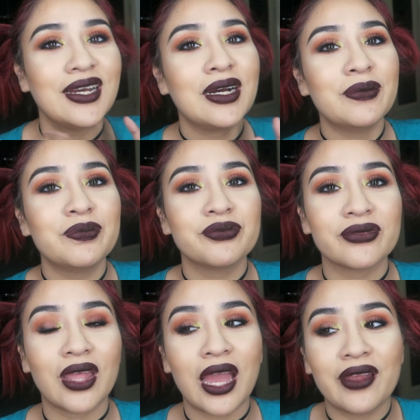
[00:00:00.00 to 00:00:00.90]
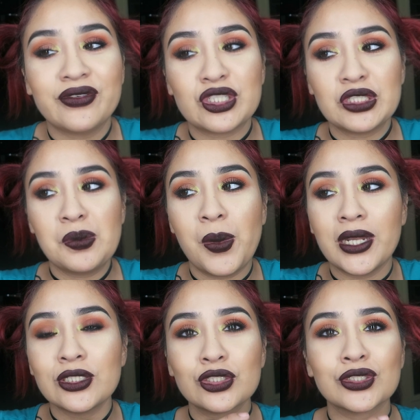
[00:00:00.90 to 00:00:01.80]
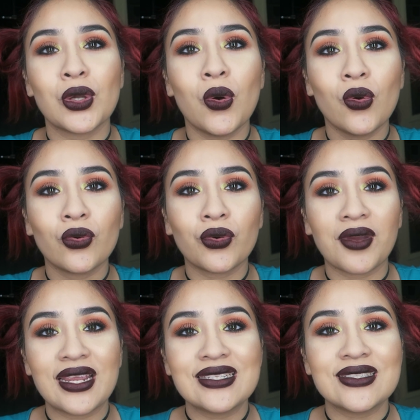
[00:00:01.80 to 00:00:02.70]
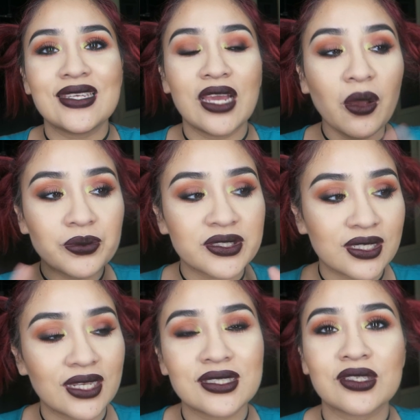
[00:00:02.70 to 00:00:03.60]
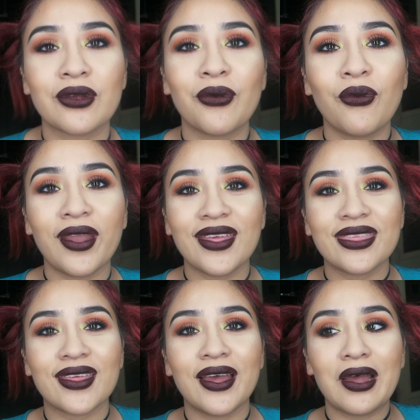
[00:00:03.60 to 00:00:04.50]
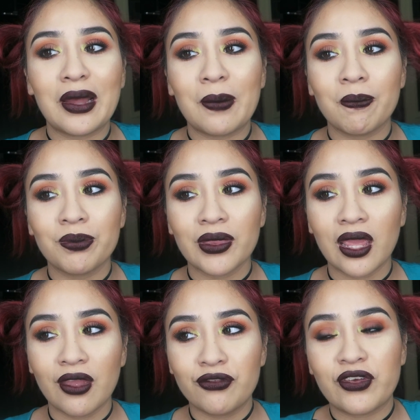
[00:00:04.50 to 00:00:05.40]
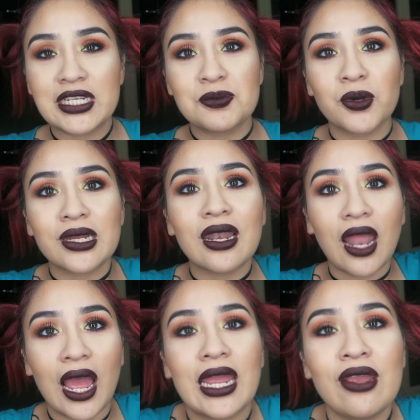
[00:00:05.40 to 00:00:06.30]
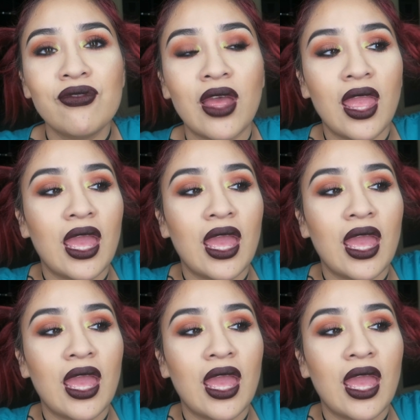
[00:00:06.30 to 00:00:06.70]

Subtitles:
I've just been so crazy obsessed with Facebook Live.